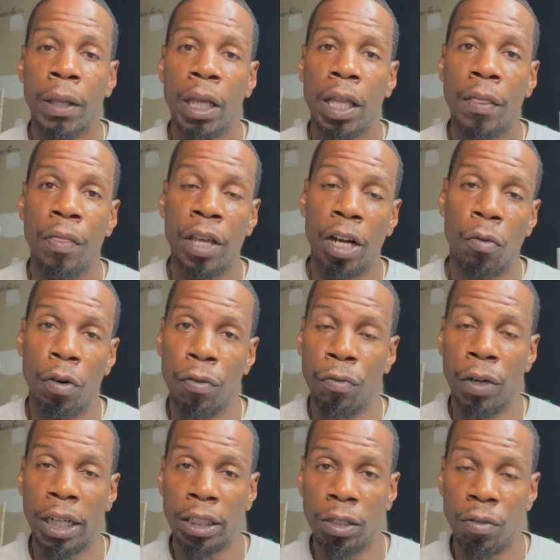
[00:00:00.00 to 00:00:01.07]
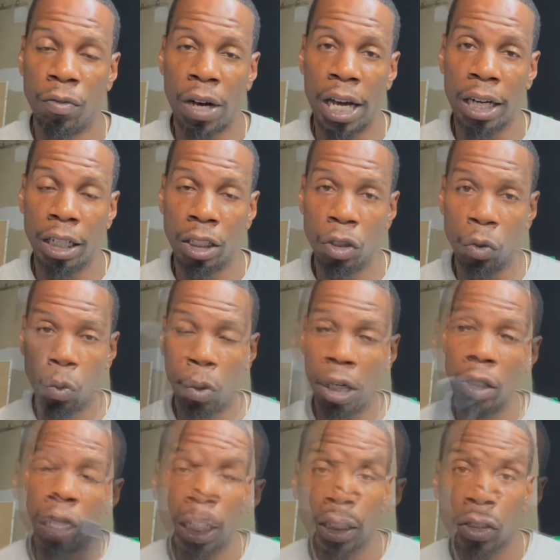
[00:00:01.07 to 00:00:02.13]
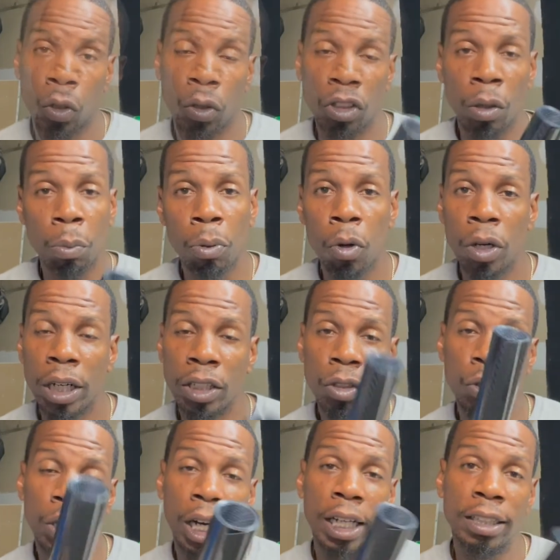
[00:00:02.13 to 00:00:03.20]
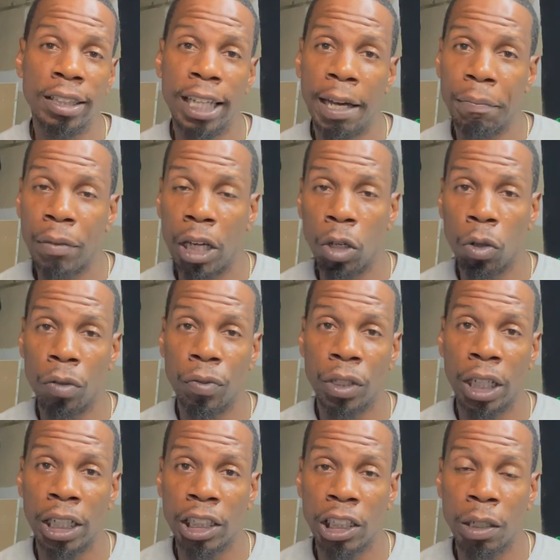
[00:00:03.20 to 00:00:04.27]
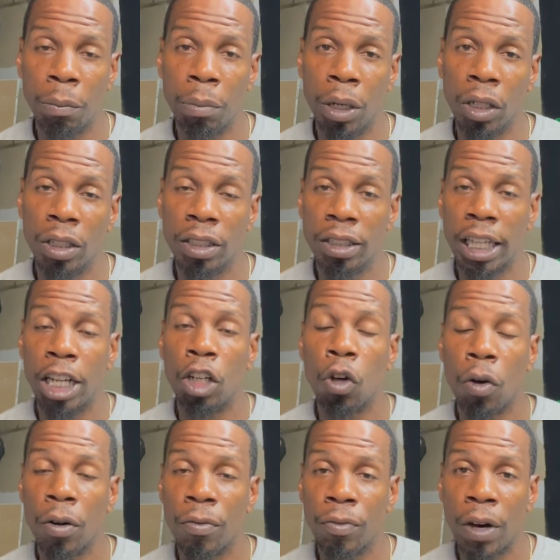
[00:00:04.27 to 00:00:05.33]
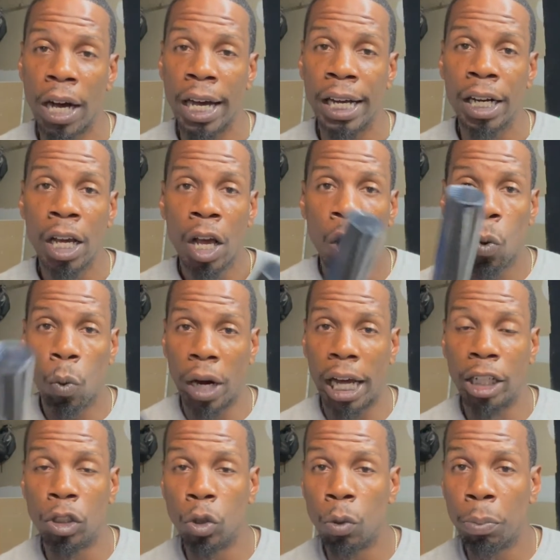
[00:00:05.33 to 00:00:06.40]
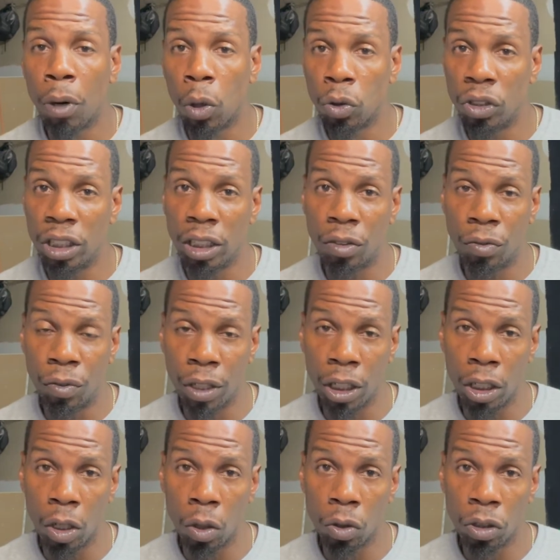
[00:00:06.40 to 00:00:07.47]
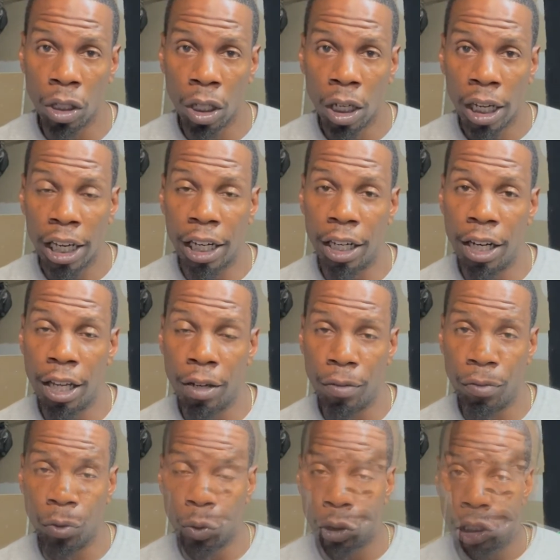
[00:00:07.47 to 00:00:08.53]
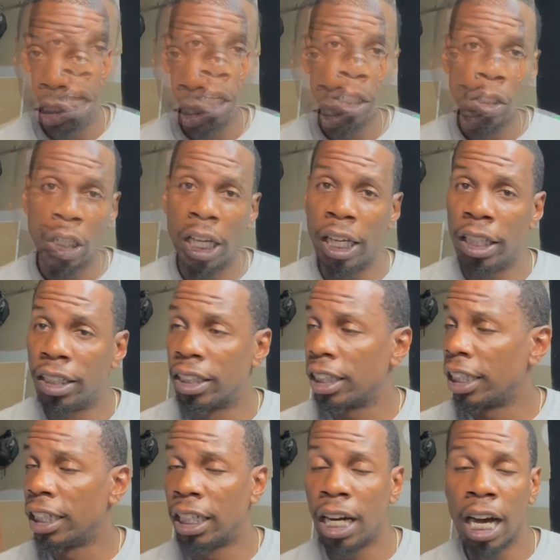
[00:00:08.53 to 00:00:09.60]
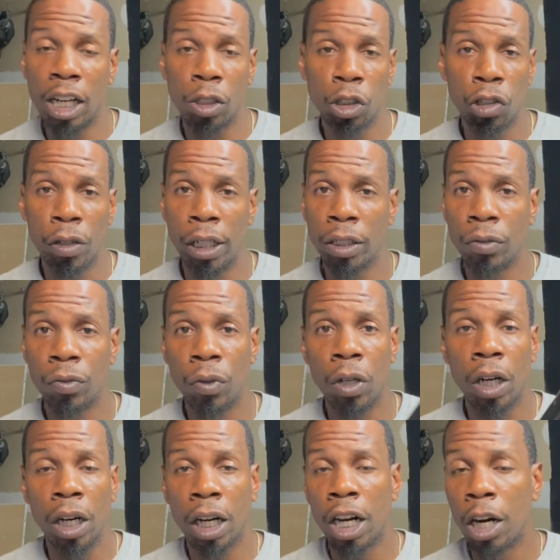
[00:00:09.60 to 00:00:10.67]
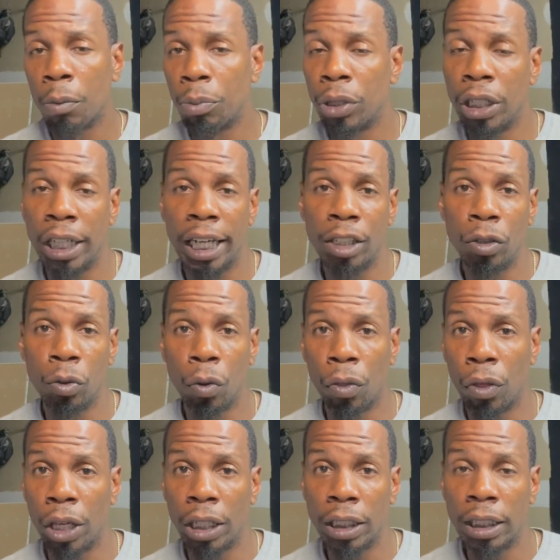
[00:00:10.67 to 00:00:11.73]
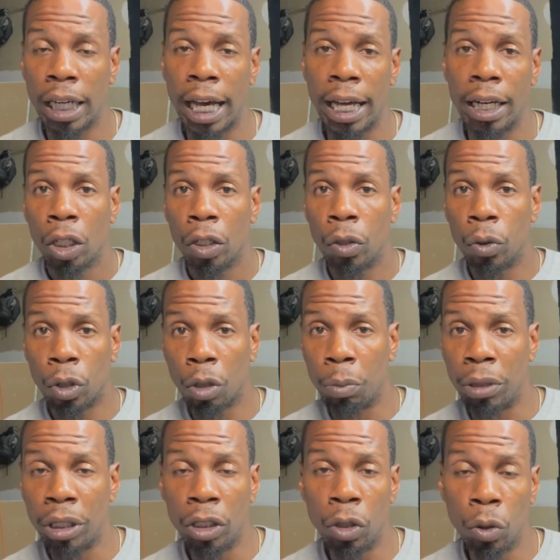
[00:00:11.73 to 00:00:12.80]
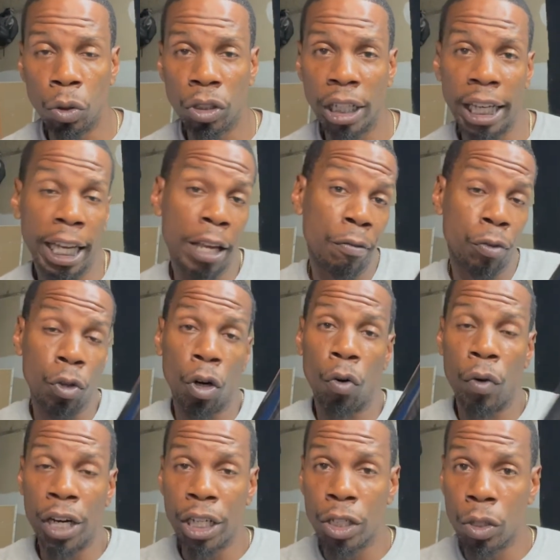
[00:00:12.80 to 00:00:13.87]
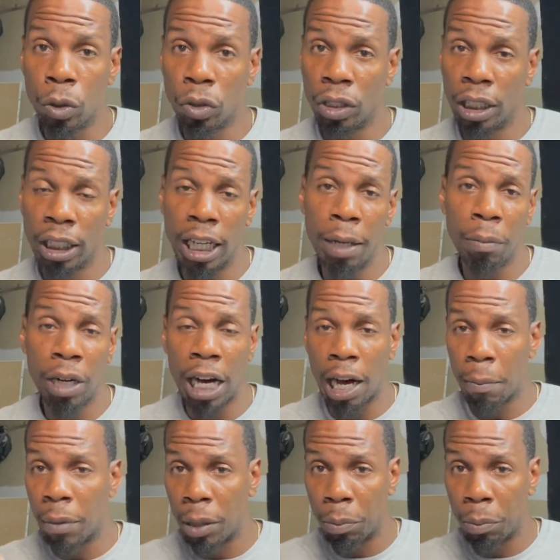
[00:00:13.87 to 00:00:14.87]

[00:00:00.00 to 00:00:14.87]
their reflective vinyl as well. So it's important that you guys tap that notification bell to stay notified when I do post these videos in the near future. Is Econotransfer a company that you think that you could be using? If you're already using them, comment